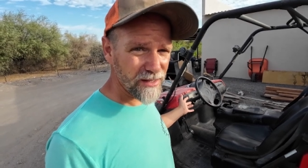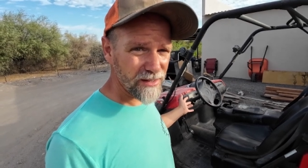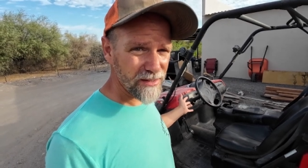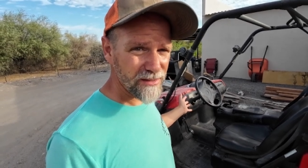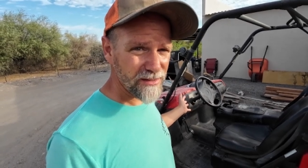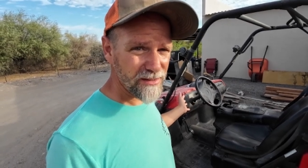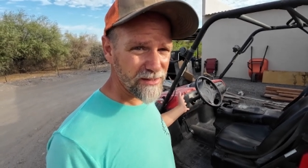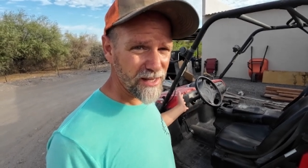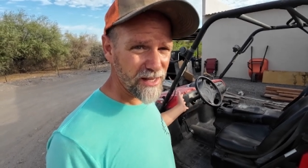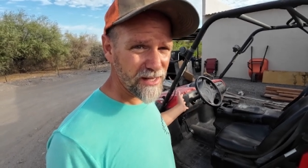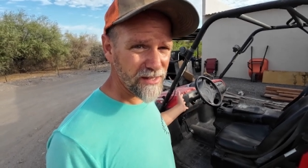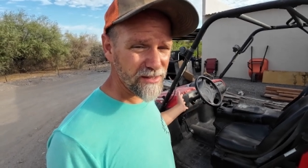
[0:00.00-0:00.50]

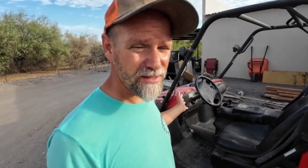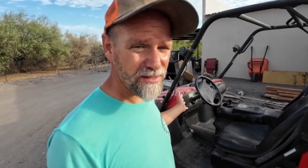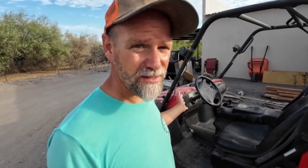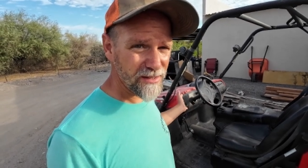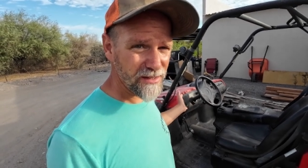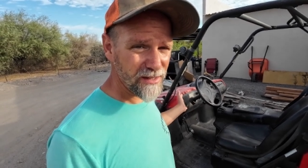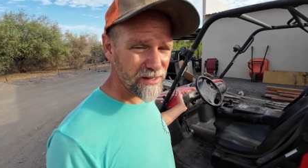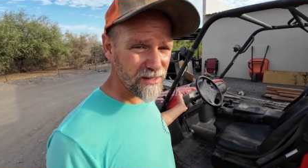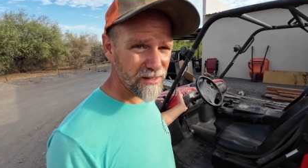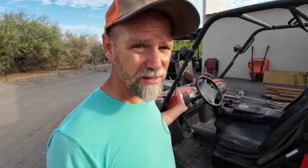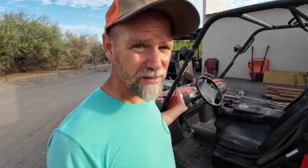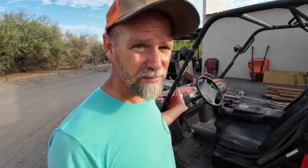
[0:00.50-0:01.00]
sends
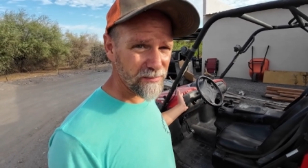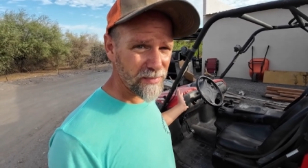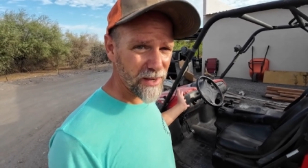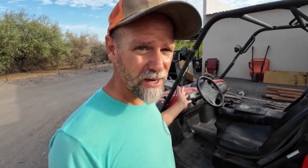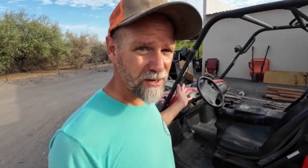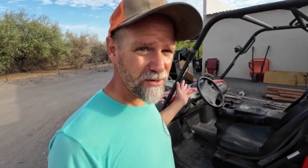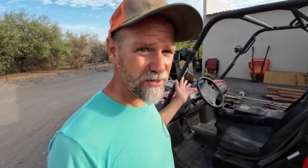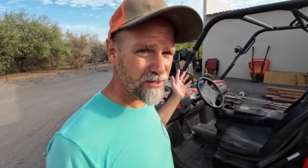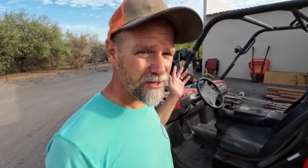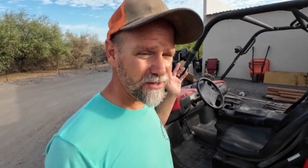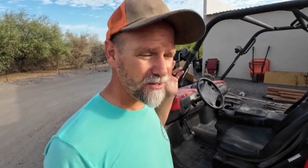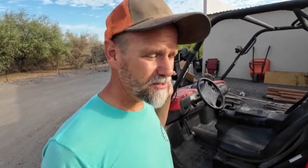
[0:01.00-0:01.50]

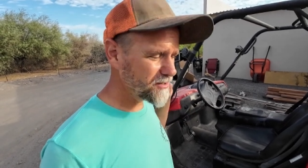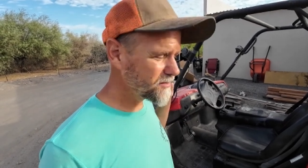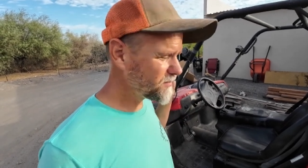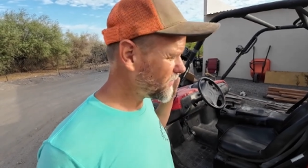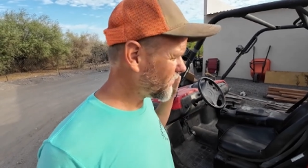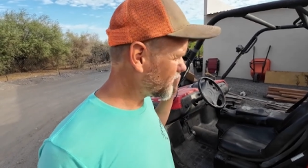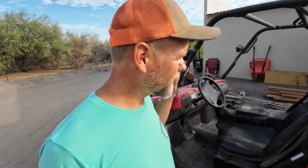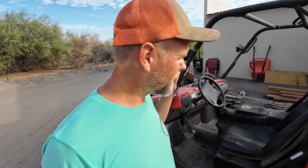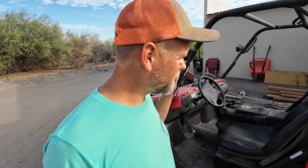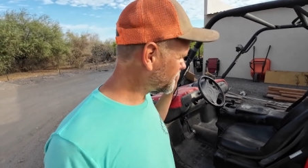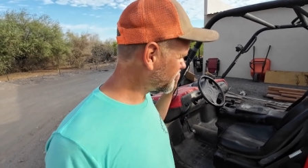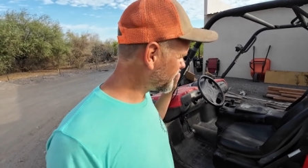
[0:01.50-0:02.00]
power to the
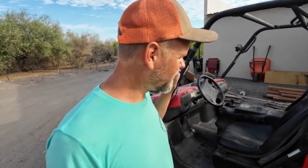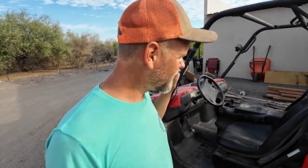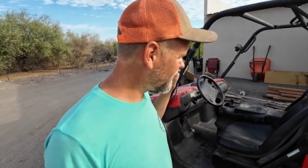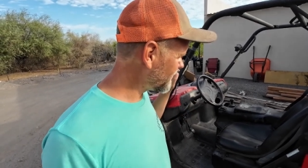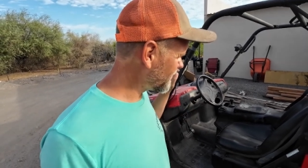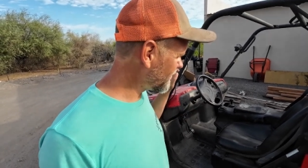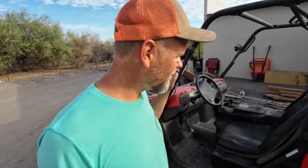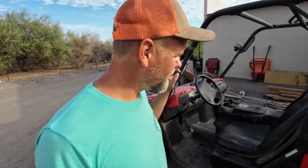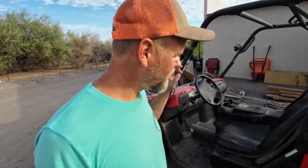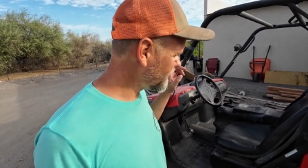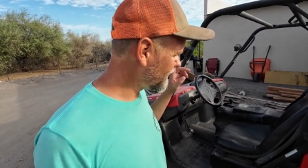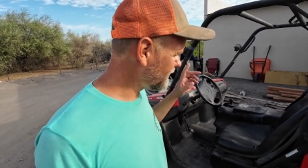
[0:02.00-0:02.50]
spark
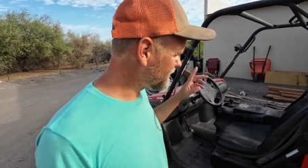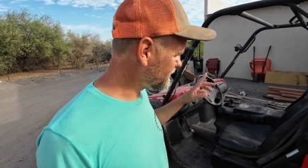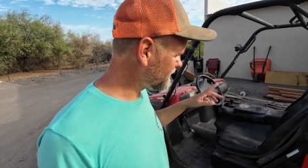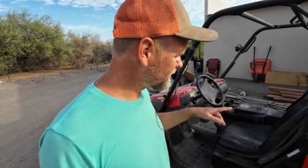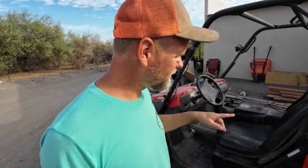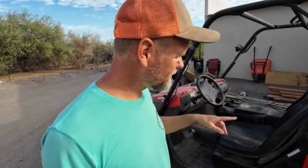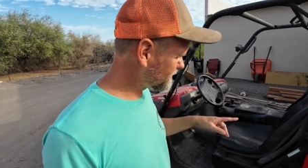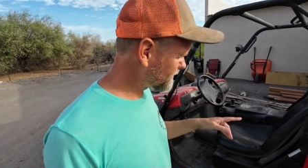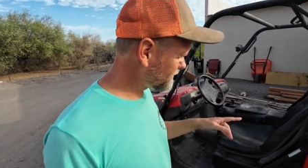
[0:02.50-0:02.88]
plug,